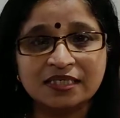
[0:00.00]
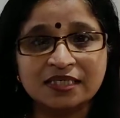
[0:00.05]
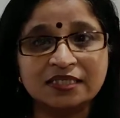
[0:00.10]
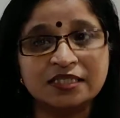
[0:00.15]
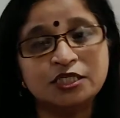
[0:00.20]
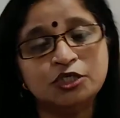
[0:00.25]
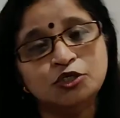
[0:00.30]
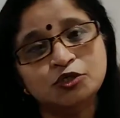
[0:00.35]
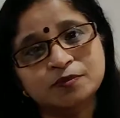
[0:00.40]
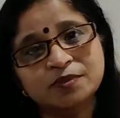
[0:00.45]
The
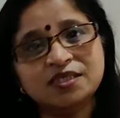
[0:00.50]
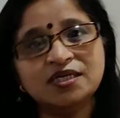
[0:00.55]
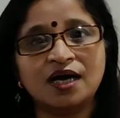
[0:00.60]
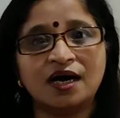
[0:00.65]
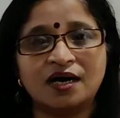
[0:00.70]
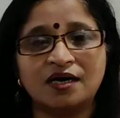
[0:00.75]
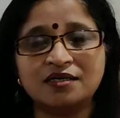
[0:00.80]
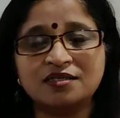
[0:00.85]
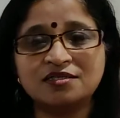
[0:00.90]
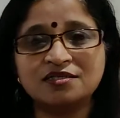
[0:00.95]
human
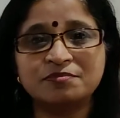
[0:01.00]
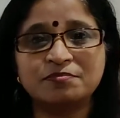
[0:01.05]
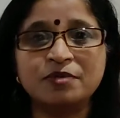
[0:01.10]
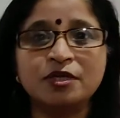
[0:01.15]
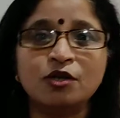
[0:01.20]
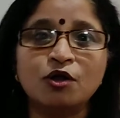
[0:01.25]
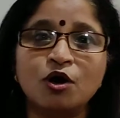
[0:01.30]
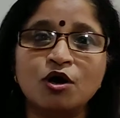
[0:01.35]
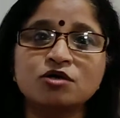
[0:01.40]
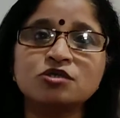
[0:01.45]
heart
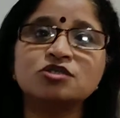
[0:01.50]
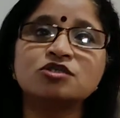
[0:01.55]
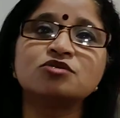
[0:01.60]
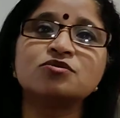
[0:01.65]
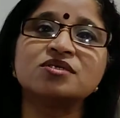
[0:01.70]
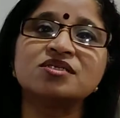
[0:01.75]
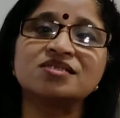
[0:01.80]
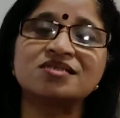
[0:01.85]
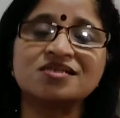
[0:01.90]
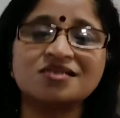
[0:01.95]
belongs to
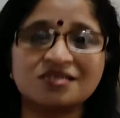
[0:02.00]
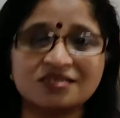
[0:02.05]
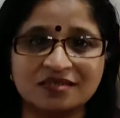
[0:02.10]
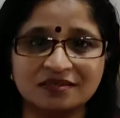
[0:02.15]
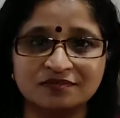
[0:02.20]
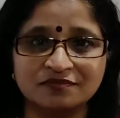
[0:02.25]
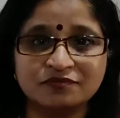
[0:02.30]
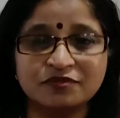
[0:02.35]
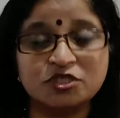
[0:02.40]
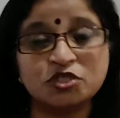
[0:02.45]
a
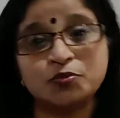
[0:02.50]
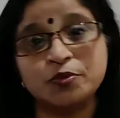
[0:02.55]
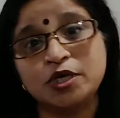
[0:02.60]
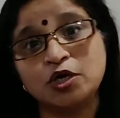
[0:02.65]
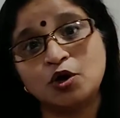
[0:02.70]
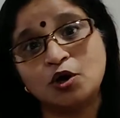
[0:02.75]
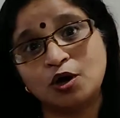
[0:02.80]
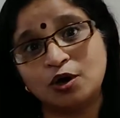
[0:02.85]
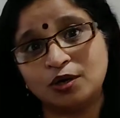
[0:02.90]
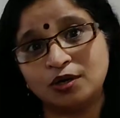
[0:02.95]
system which we
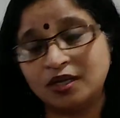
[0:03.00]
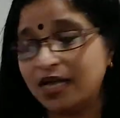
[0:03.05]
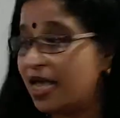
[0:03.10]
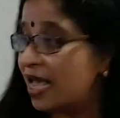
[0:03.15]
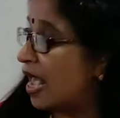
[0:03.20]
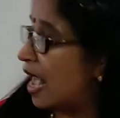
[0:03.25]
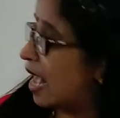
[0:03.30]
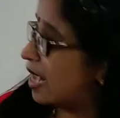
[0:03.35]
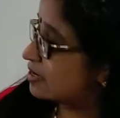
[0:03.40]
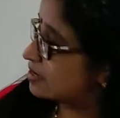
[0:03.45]
call
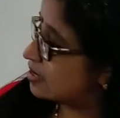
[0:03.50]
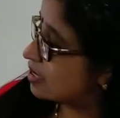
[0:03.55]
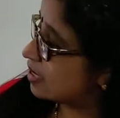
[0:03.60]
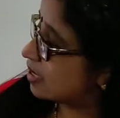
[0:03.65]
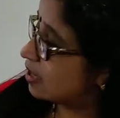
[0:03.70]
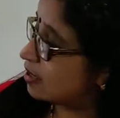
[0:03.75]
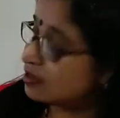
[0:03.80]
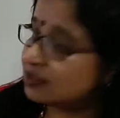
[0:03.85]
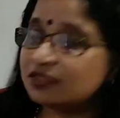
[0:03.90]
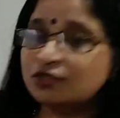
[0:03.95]
as the
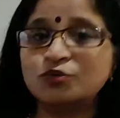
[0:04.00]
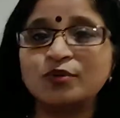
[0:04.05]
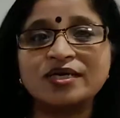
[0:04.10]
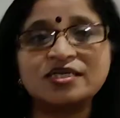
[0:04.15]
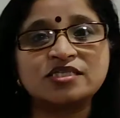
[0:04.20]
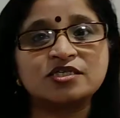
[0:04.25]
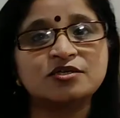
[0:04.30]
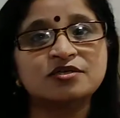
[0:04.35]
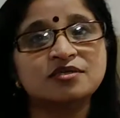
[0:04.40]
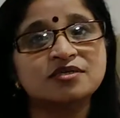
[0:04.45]

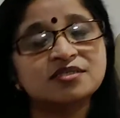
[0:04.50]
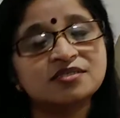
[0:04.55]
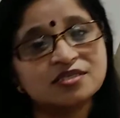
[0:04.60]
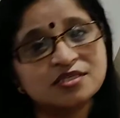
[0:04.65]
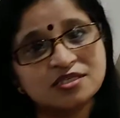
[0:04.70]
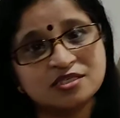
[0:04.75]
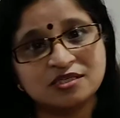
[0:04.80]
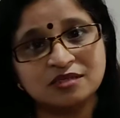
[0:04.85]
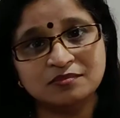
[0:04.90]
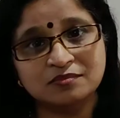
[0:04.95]
cardiovascular
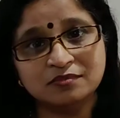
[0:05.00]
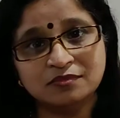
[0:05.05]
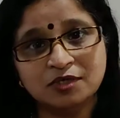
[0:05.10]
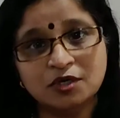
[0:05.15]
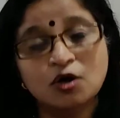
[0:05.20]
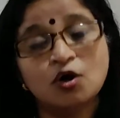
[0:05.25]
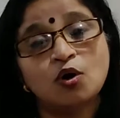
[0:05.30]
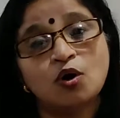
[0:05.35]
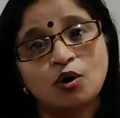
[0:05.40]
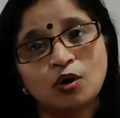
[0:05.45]
system,
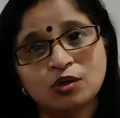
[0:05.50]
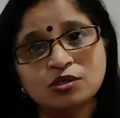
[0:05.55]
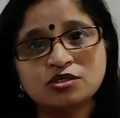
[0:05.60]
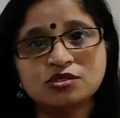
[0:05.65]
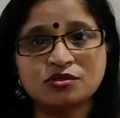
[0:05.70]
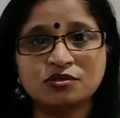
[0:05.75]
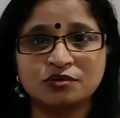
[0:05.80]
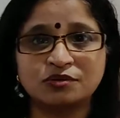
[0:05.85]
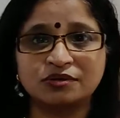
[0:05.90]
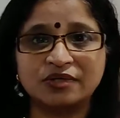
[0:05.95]

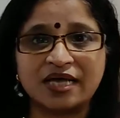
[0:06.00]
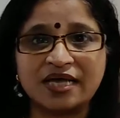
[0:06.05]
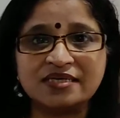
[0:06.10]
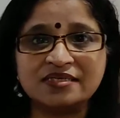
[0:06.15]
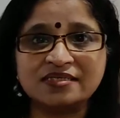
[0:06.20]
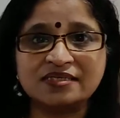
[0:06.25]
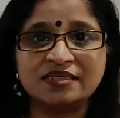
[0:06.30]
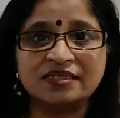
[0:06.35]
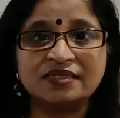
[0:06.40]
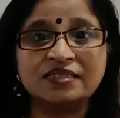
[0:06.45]
also known
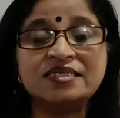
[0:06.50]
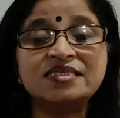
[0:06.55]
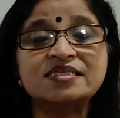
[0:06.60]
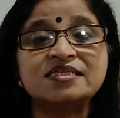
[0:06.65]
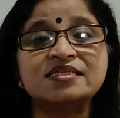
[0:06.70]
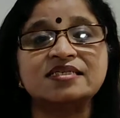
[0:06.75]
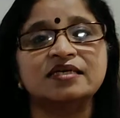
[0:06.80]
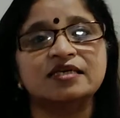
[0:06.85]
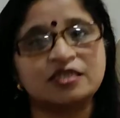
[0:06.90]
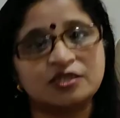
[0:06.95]
as the
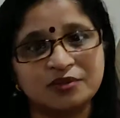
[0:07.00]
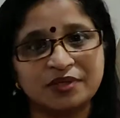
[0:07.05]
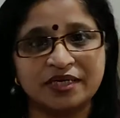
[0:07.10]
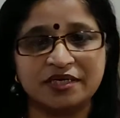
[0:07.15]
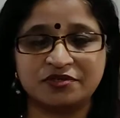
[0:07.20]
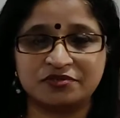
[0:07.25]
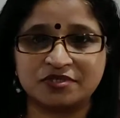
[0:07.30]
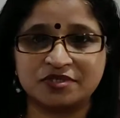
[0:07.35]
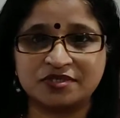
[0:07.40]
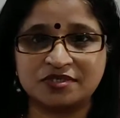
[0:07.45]

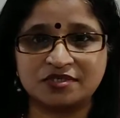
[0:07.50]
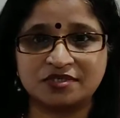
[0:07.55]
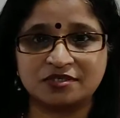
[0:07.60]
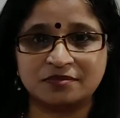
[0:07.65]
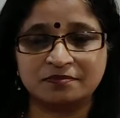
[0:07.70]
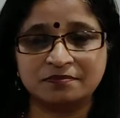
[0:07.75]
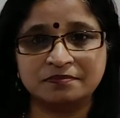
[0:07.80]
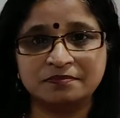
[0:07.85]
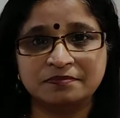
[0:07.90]
circulatory system.